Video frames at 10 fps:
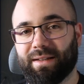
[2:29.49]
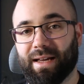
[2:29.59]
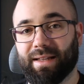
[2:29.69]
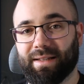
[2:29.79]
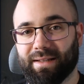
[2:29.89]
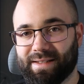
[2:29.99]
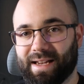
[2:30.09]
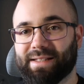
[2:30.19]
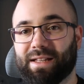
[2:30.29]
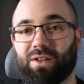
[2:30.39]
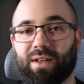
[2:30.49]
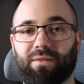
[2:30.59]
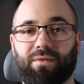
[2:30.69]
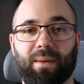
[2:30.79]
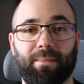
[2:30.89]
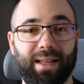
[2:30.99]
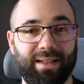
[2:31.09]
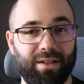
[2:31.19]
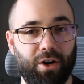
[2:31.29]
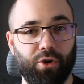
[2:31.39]
that says that you have
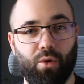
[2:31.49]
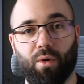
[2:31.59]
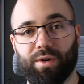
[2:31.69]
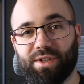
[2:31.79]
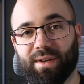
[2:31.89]
completed our course,